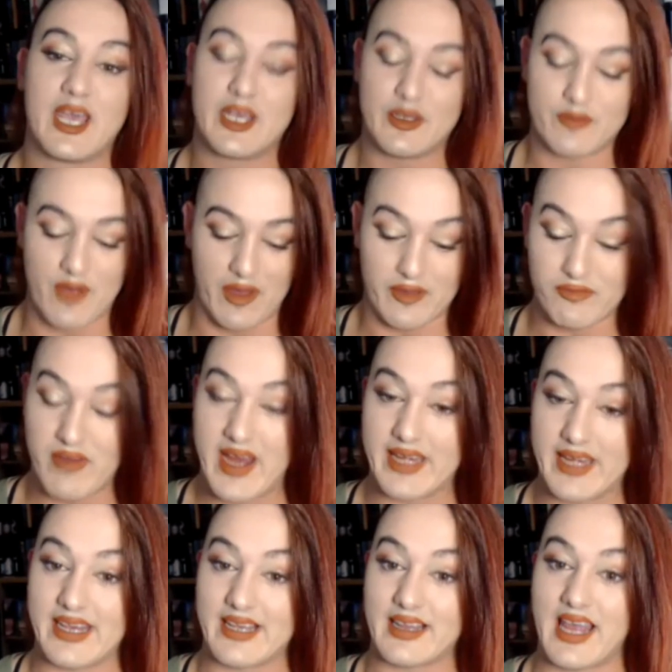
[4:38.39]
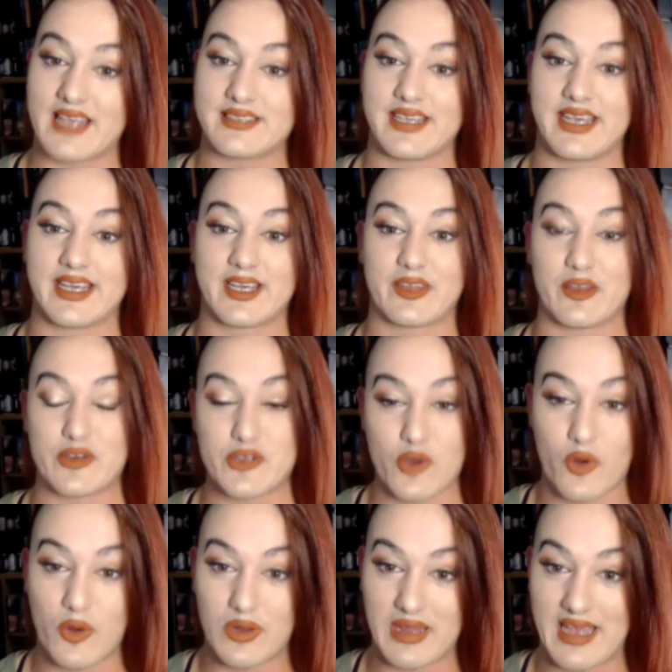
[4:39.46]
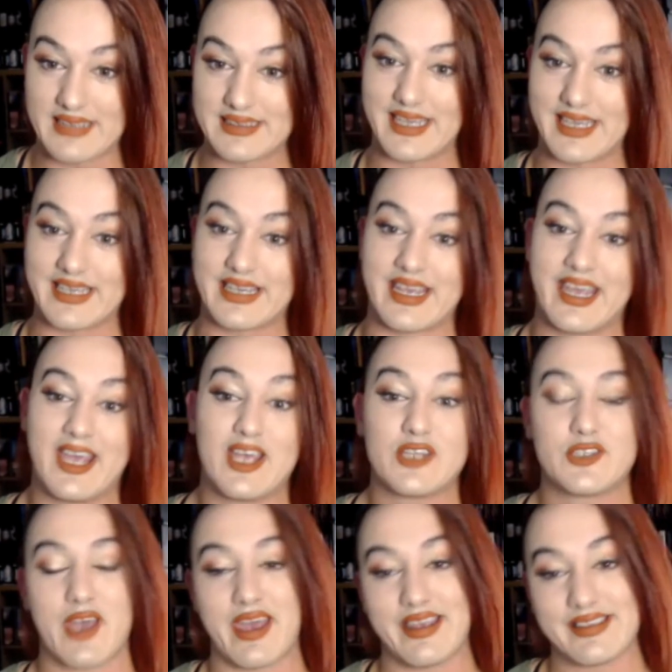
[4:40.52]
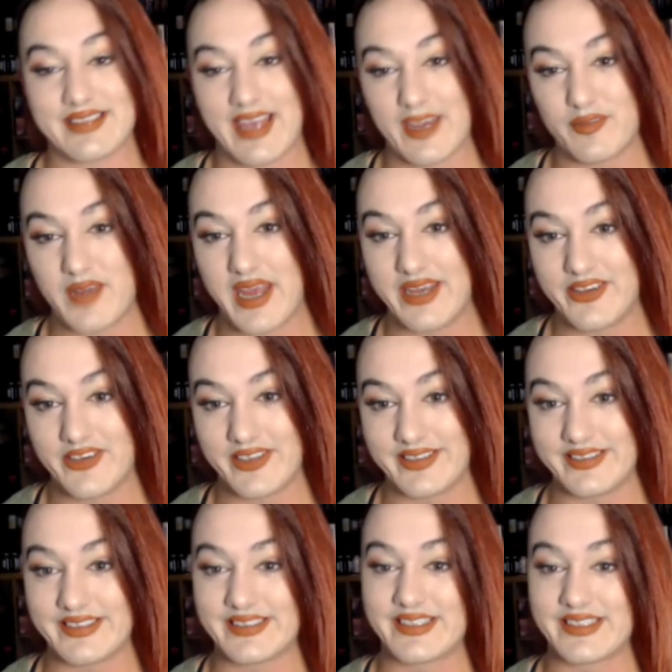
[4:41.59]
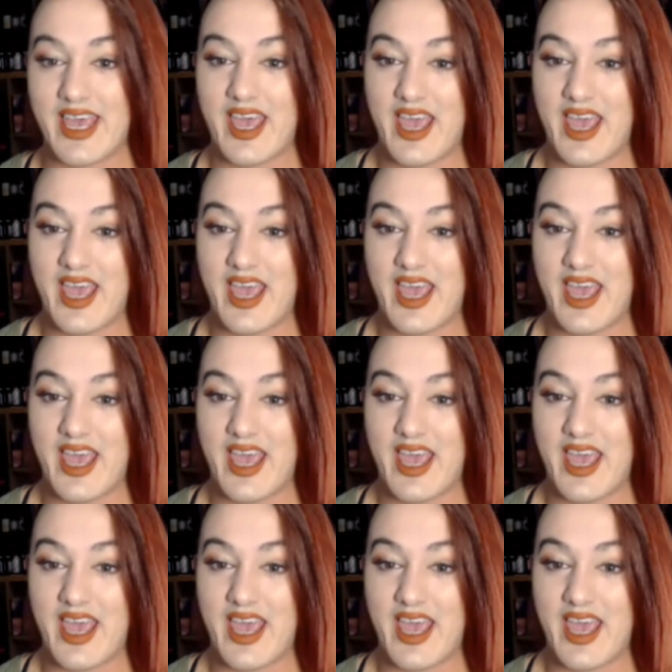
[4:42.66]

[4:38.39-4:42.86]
you've got the Rainier Classic, the Shore Classic, Giants Live Nations.